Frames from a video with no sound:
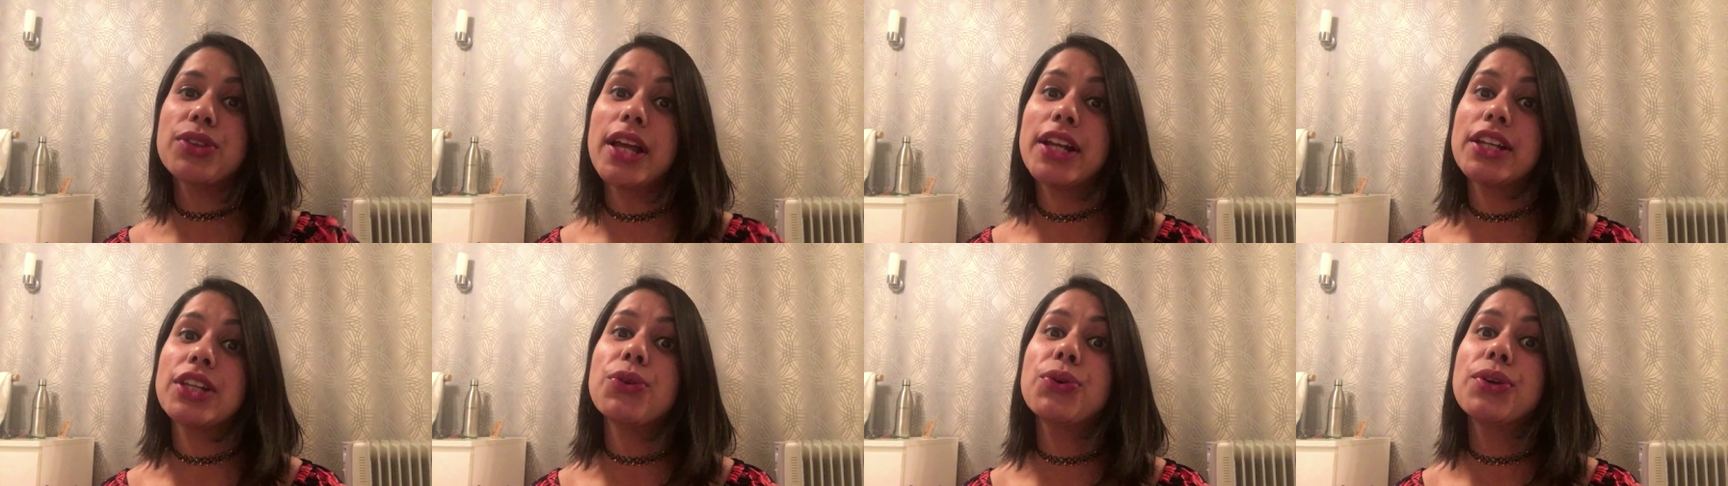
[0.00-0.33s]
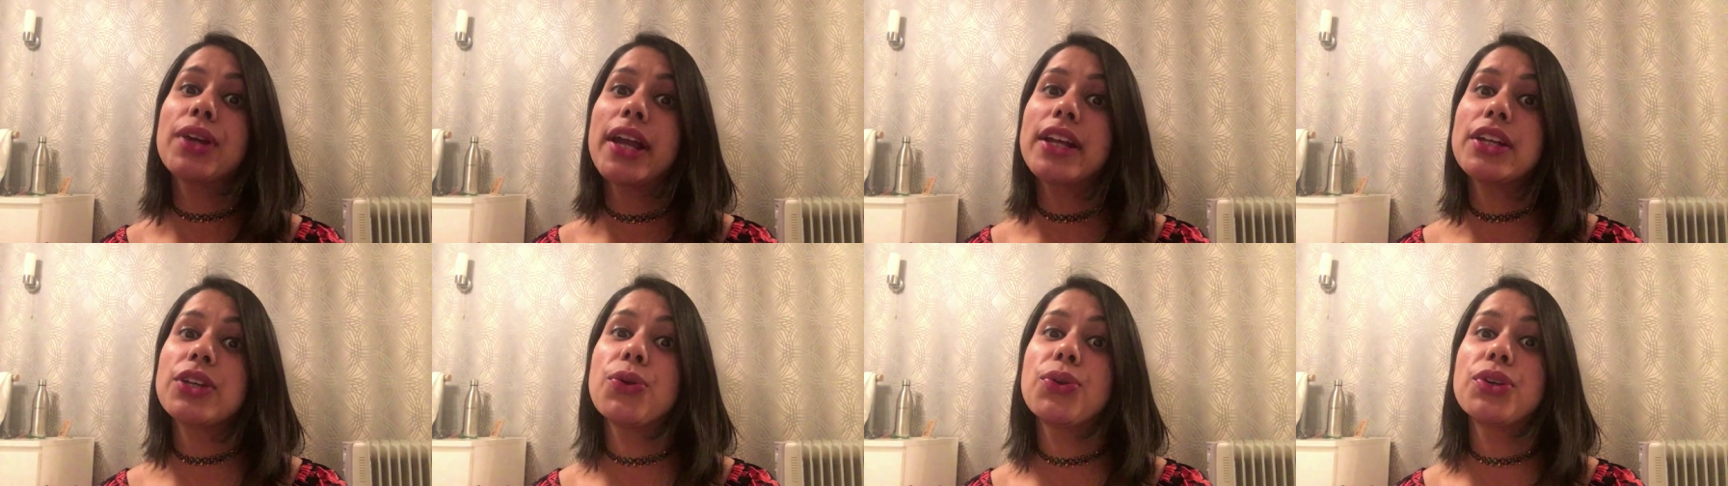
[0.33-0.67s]
that
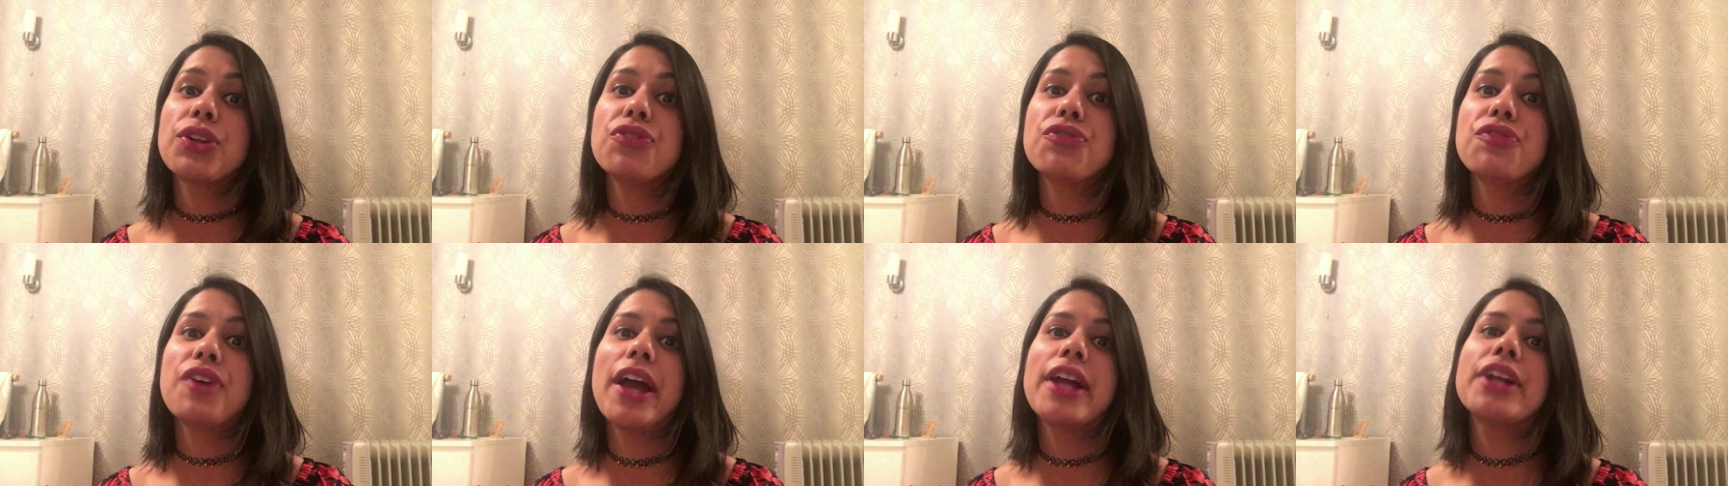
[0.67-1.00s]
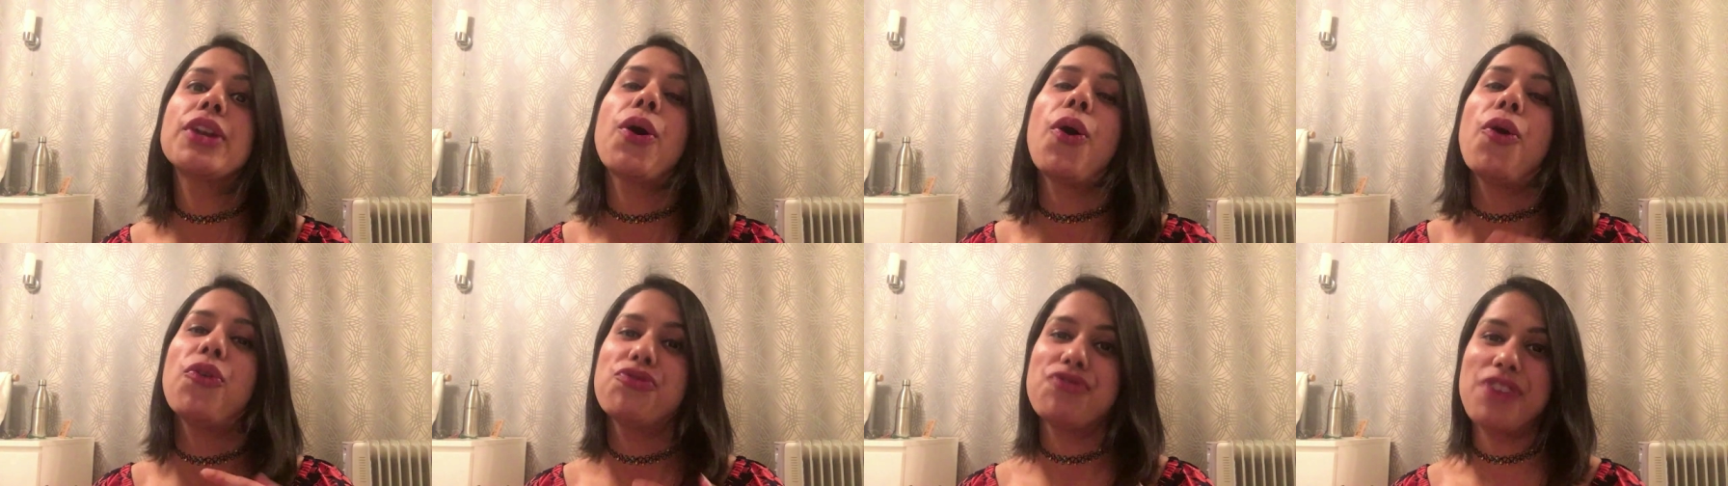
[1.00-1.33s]
you get
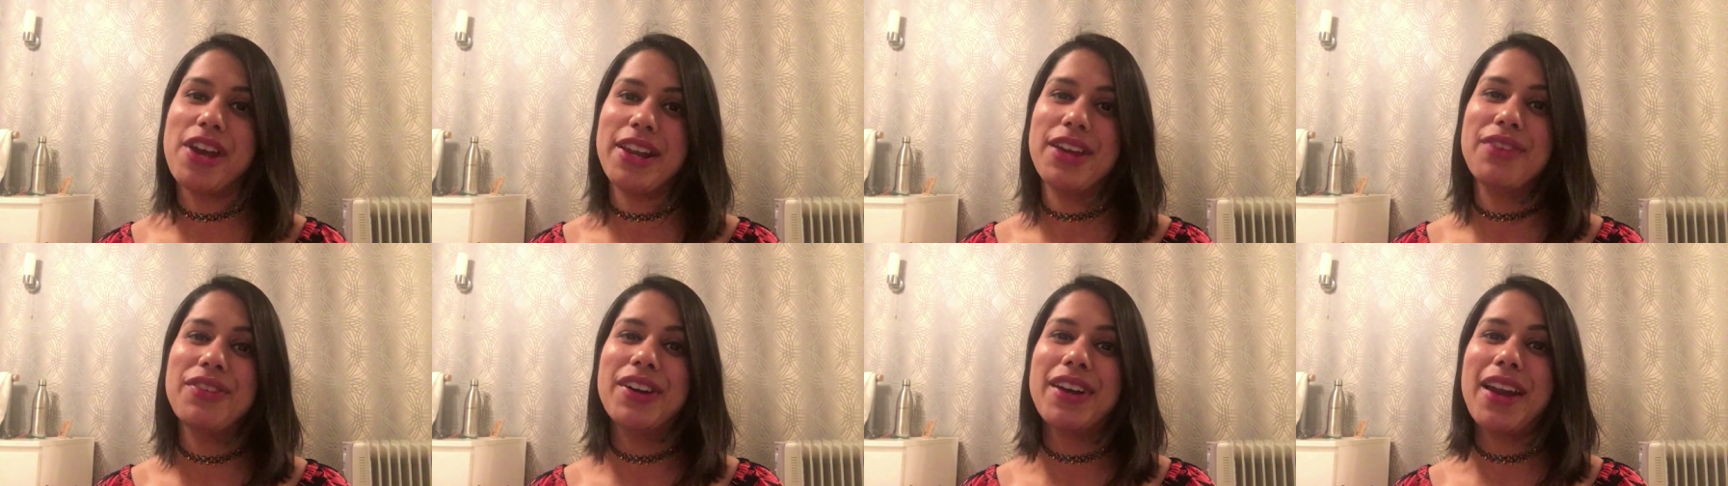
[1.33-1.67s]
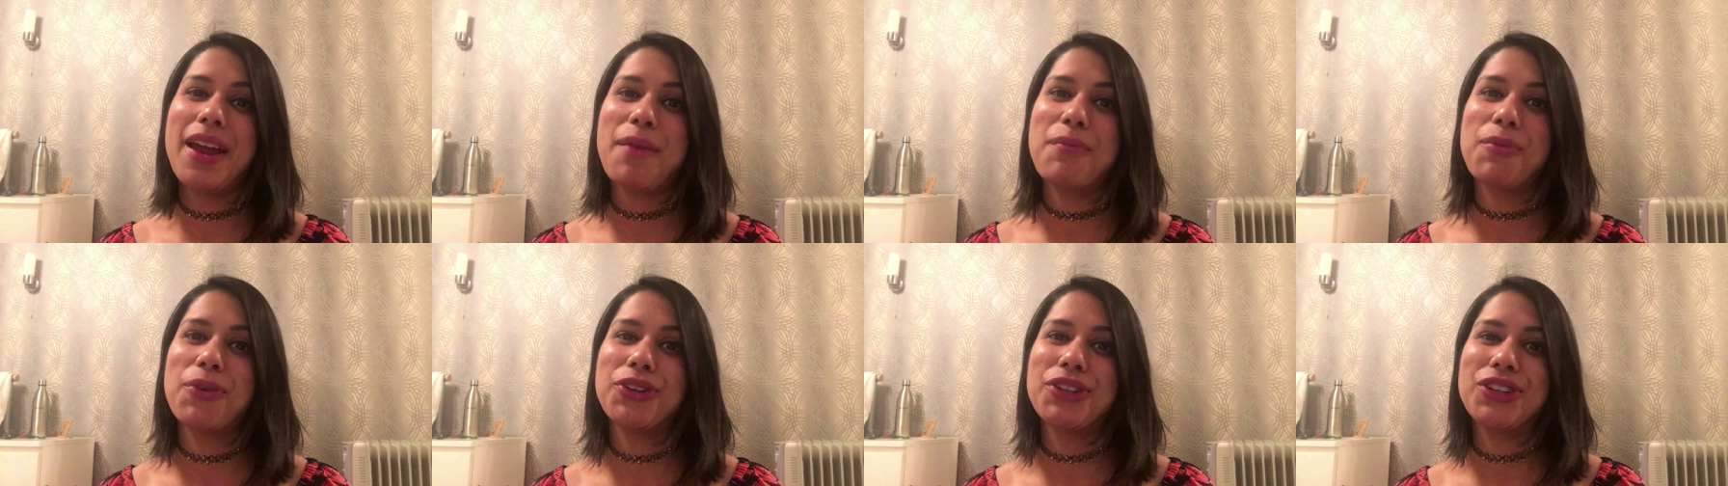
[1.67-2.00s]
notified of whenever
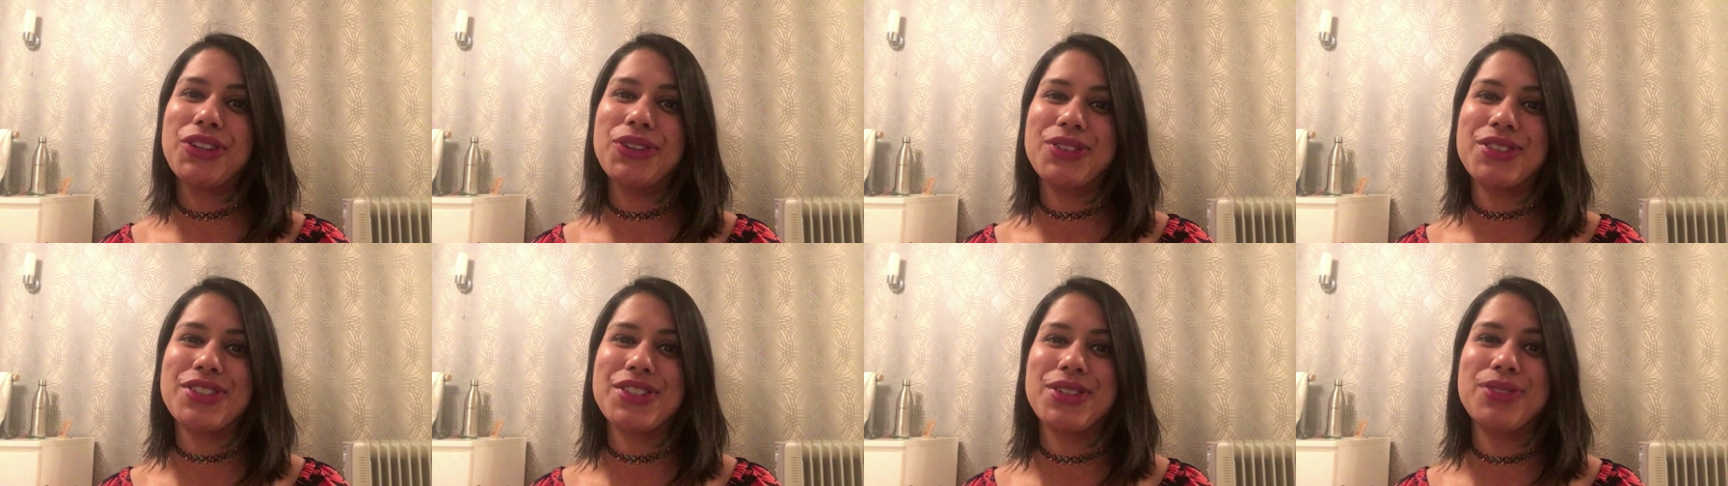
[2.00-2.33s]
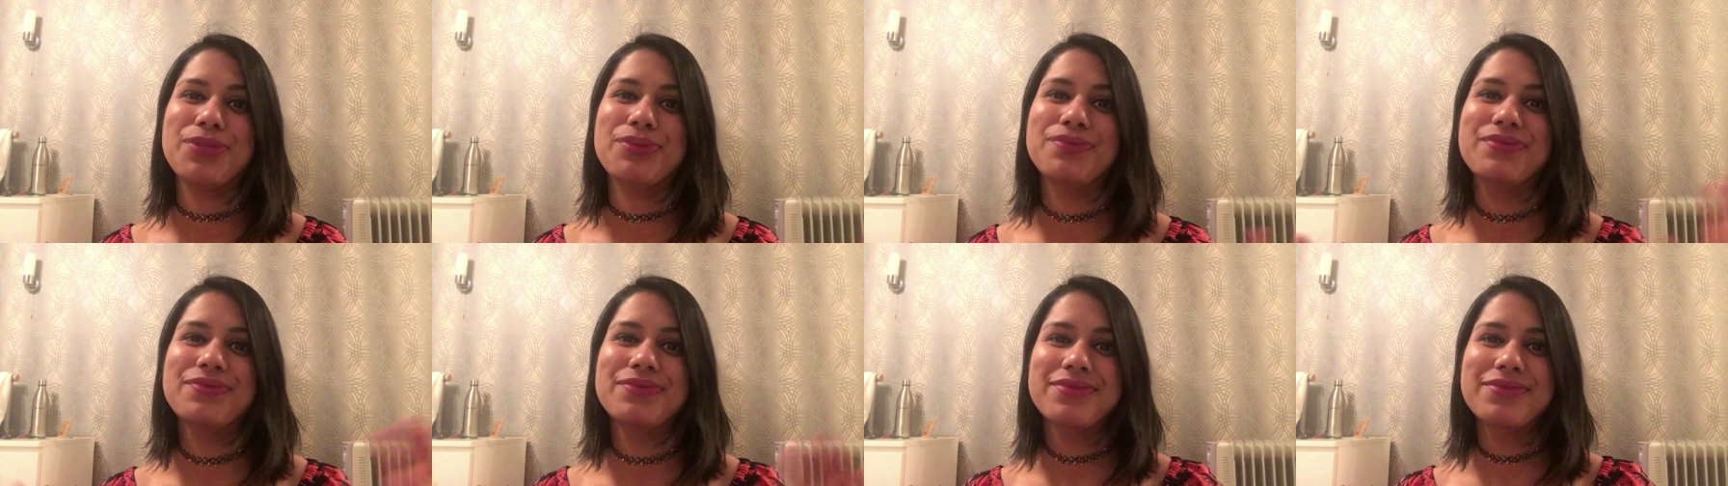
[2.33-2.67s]
I am on YouTube.